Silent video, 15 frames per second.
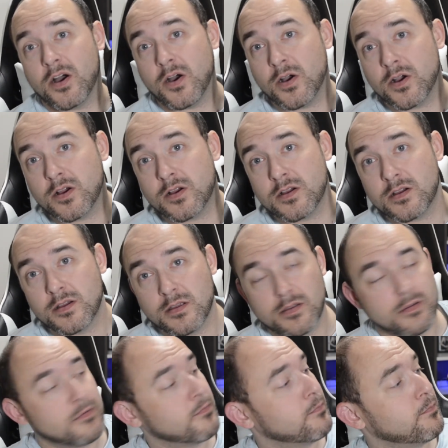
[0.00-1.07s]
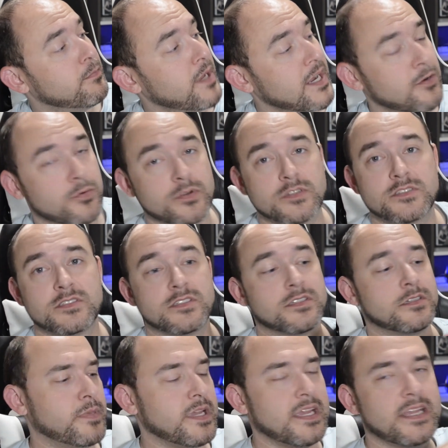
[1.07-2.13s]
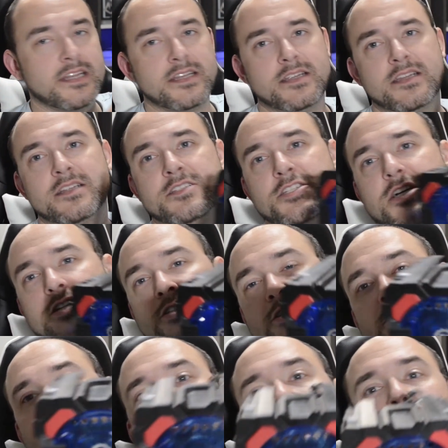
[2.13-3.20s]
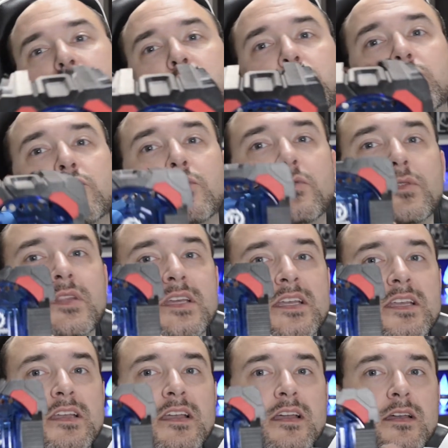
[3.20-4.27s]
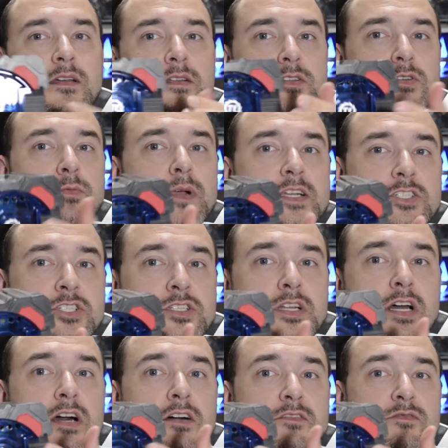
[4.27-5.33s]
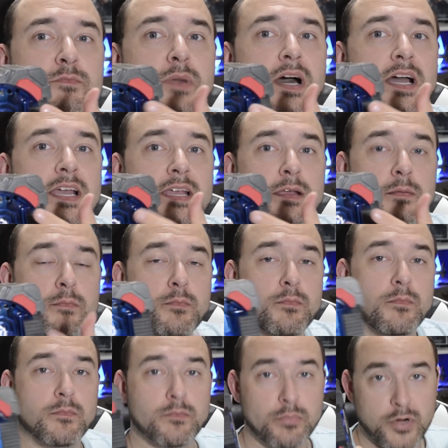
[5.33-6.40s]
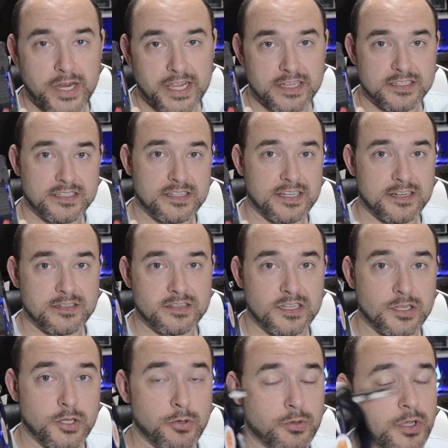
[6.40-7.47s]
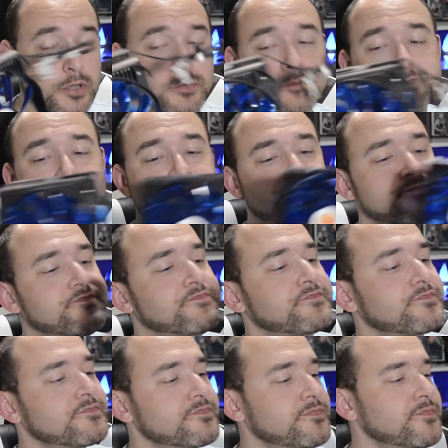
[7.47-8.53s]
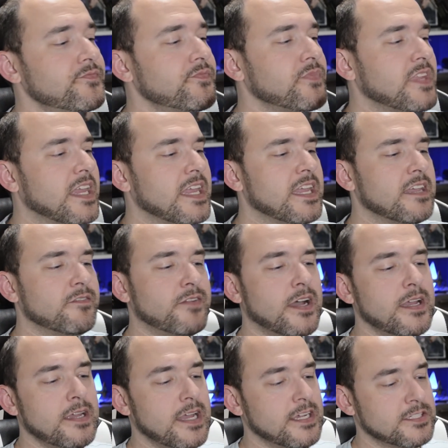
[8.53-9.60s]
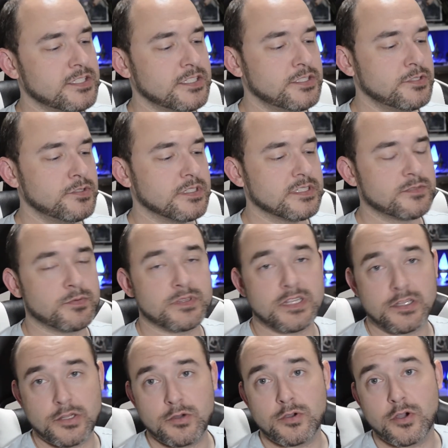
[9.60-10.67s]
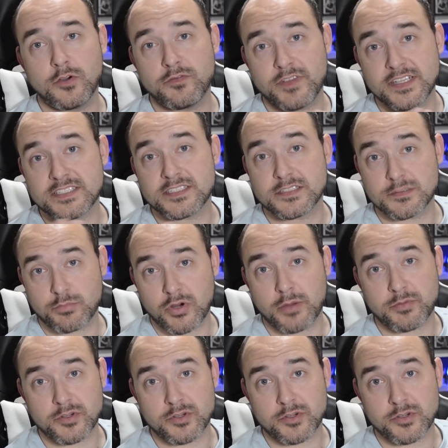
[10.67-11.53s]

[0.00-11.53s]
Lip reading: are backwards in conjunction to the direction of my brand there, the logo. If I actually do this with the logo facing the proper